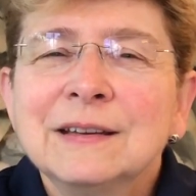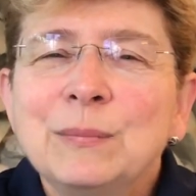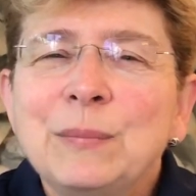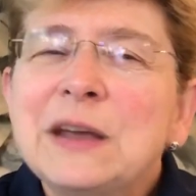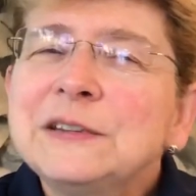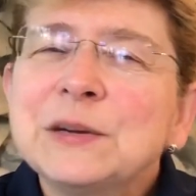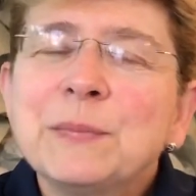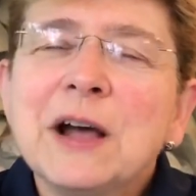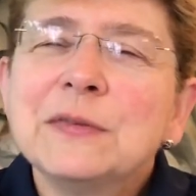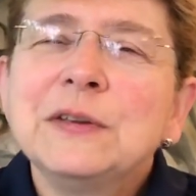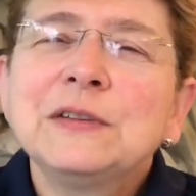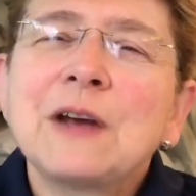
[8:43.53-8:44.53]
Based
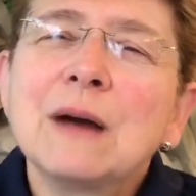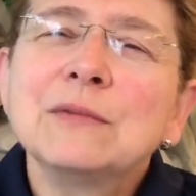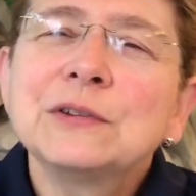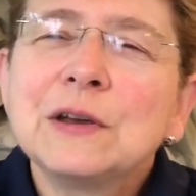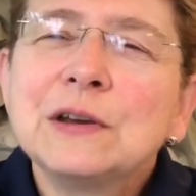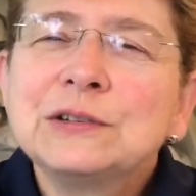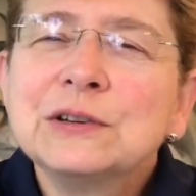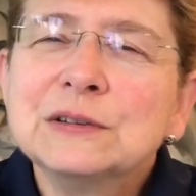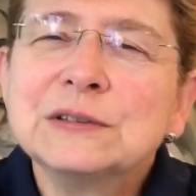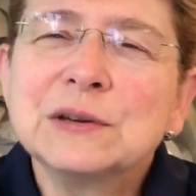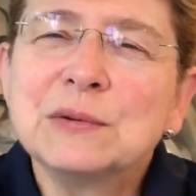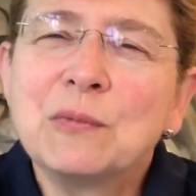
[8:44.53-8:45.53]
upon these
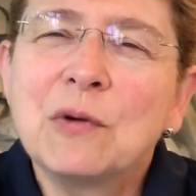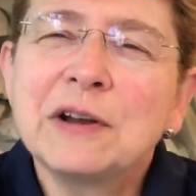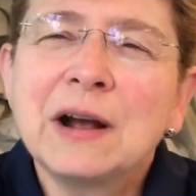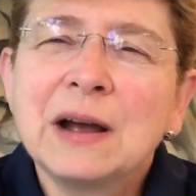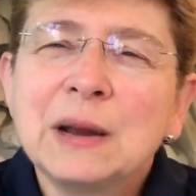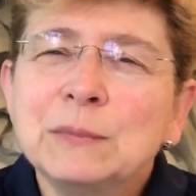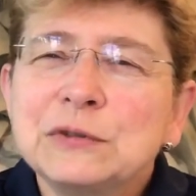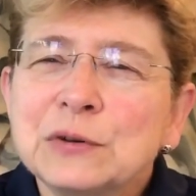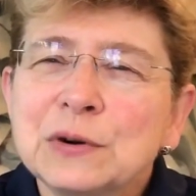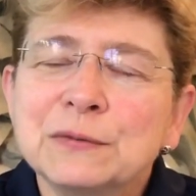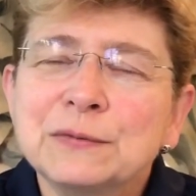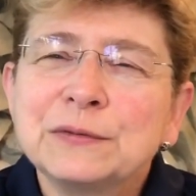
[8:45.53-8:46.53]
conversations and what I
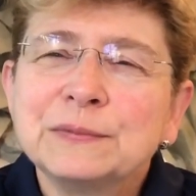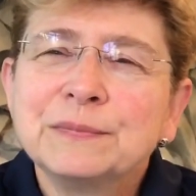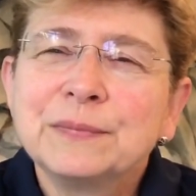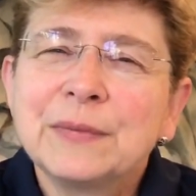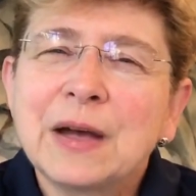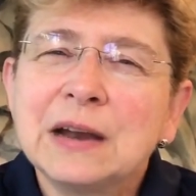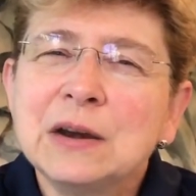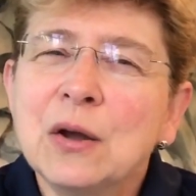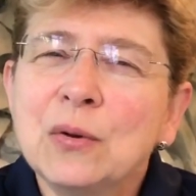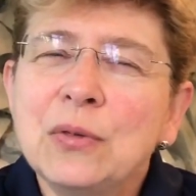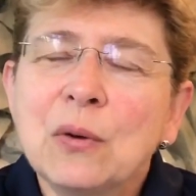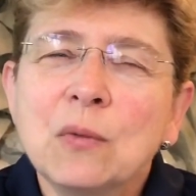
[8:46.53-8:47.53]
observe, I
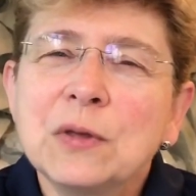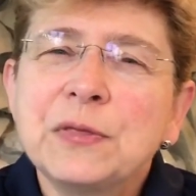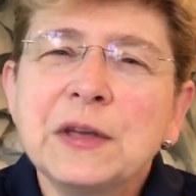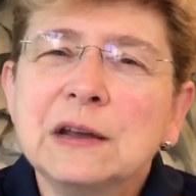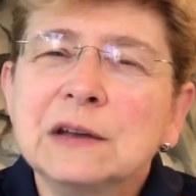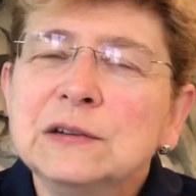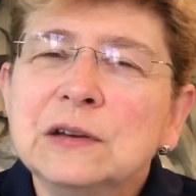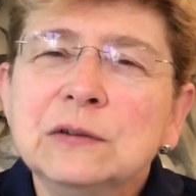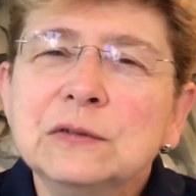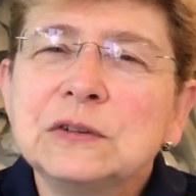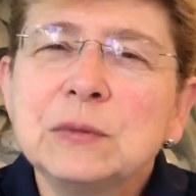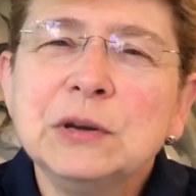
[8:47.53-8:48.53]
know that one thing
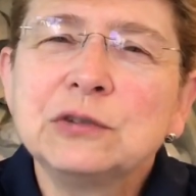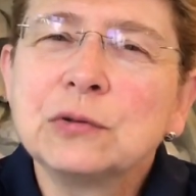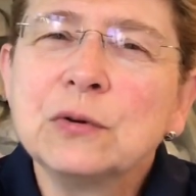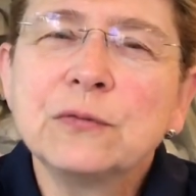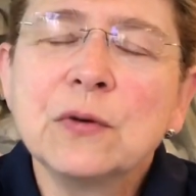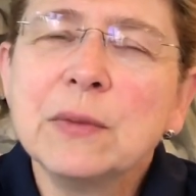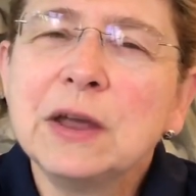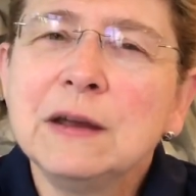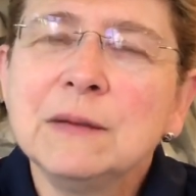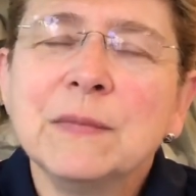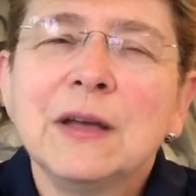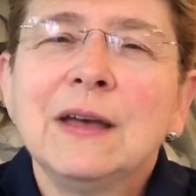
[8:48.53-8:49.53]
continues to be true for
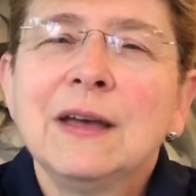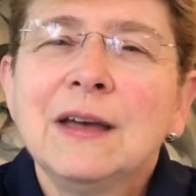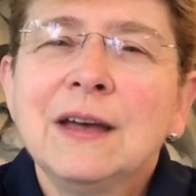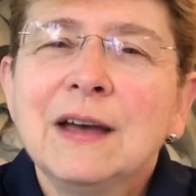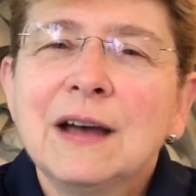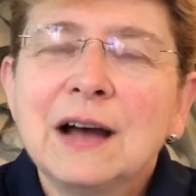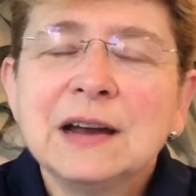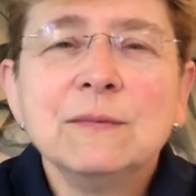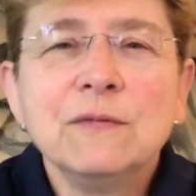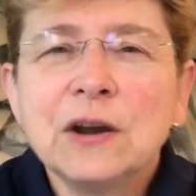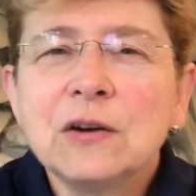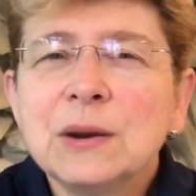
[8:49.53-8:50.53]
me. I am
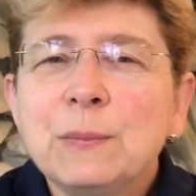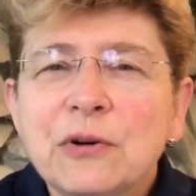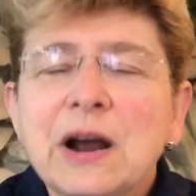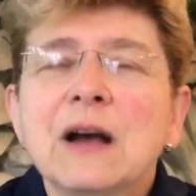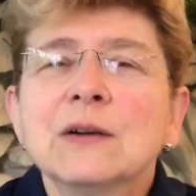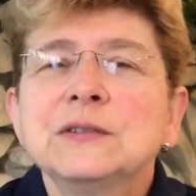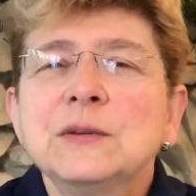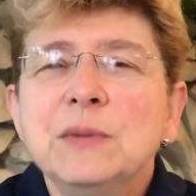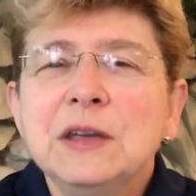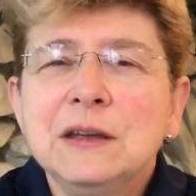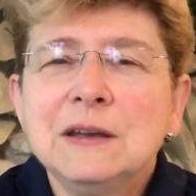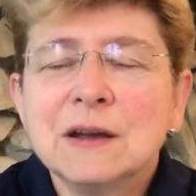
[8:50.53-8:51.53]
very proud to
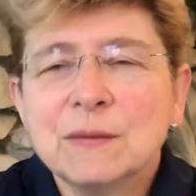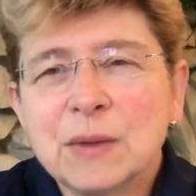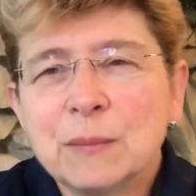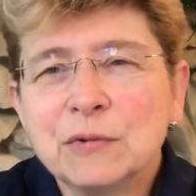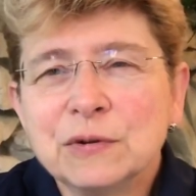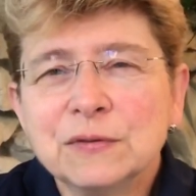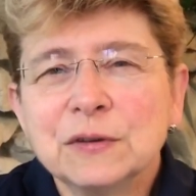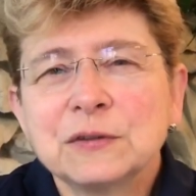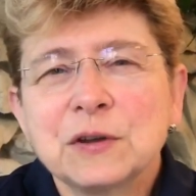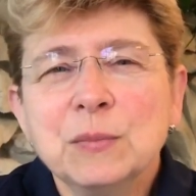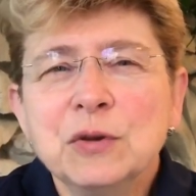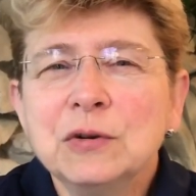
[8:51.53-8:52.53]
be a member of this
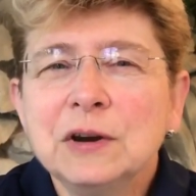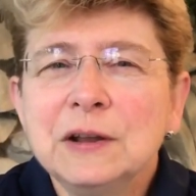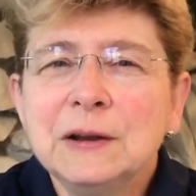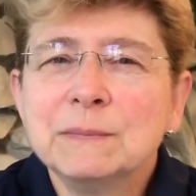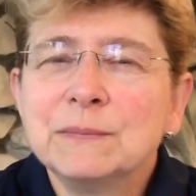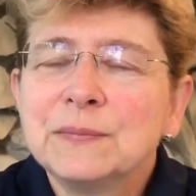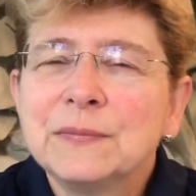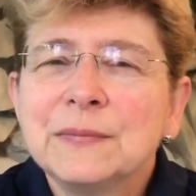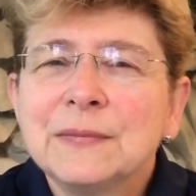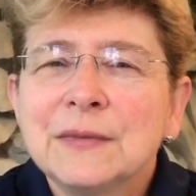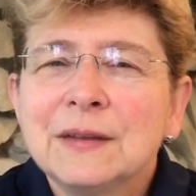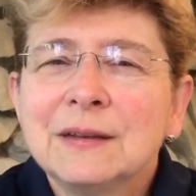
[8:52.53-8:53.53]
community.
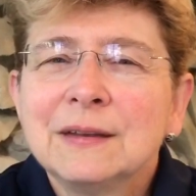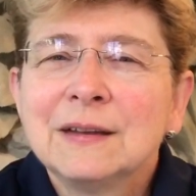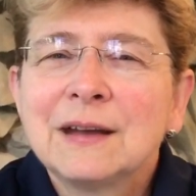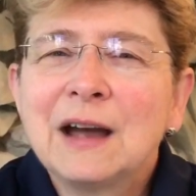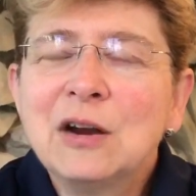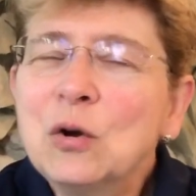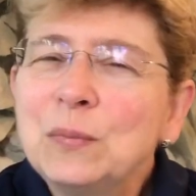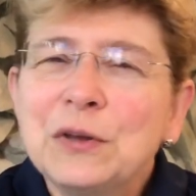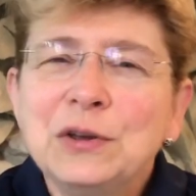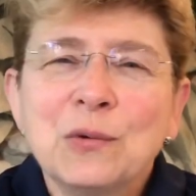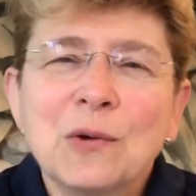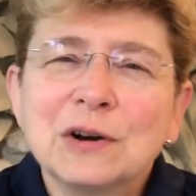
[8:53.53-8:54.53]
I hope
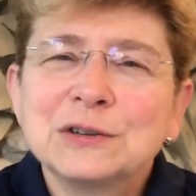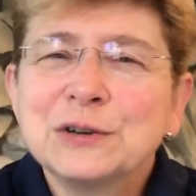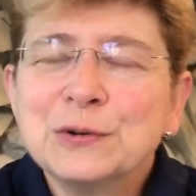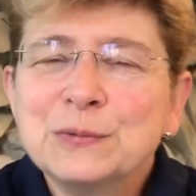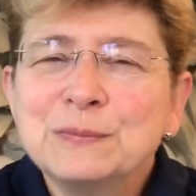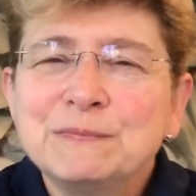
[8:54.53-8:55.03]
that you are too.